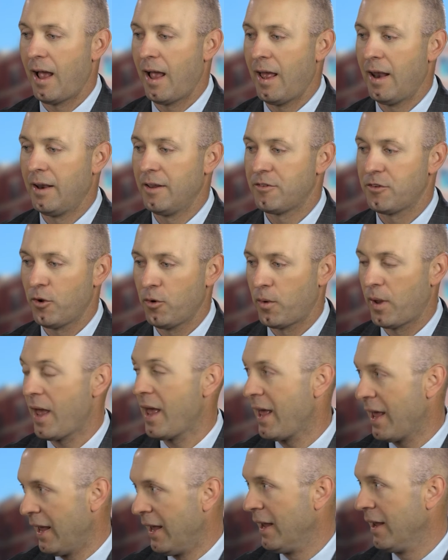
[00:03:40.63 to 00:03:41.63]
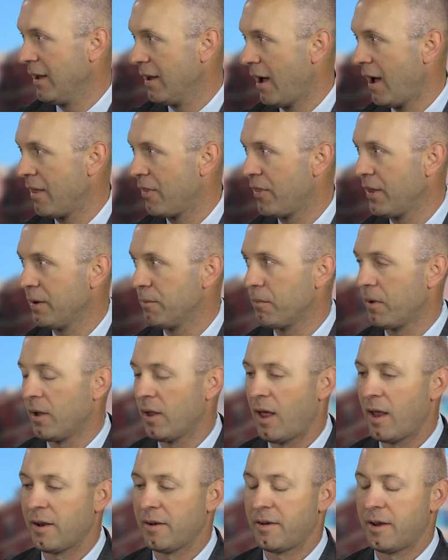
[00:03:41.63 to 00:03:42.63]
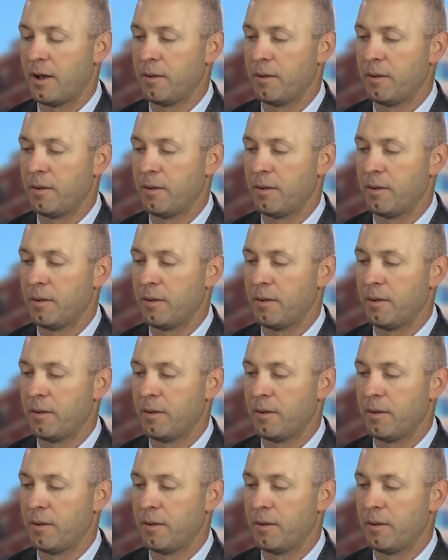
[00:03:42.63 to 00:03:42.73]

and it's okay. I think a lot of